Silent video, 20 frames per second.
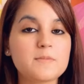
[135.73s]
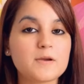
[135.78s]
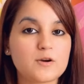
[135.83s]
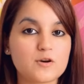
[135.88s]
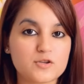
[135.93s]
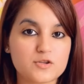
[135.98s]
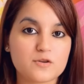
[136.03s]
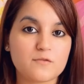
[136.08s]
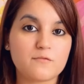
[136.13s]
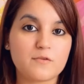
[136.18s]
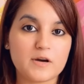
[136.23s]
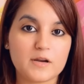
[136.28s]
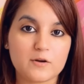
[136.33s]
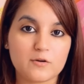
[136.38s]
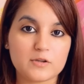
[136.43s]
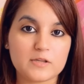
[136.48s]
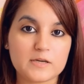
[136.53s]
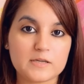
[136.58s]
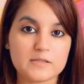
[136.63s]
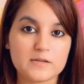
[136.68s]
because of one
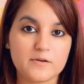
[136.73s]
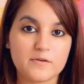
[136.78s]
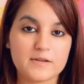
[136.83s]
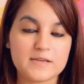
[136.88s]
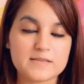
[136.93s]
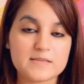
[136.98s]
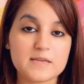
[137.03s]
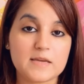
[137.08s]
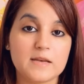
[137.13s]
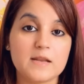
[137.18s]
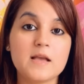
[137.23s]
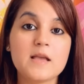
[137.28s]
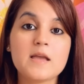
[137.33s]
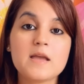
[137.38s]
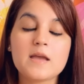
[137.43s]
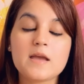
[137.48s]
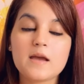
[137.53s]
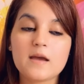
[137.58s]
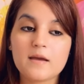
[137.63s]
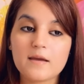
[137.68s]
or the other reason.
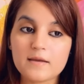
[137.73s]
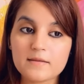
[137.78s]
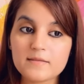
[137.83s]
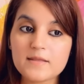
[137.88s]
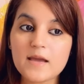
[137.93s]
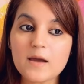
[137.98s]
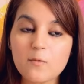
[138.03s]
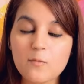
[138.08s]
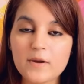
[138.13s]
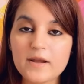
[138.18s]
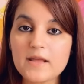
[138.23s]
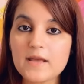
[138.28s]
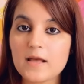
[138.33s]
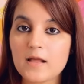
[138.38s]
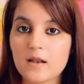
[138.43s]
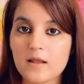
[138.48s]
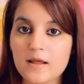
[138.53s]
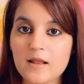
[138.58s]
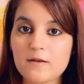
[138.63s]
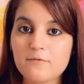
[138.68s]
They are very
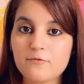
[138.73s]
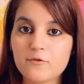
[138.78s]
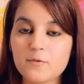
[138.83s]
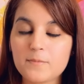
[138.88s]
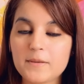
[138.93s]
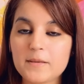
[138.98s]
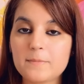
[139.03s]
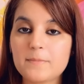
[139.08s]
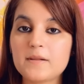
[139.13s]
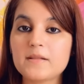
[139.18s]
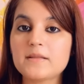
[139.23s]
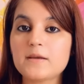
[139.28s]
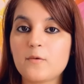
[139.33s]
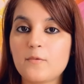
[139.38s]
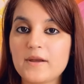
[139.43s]
helpful people, they are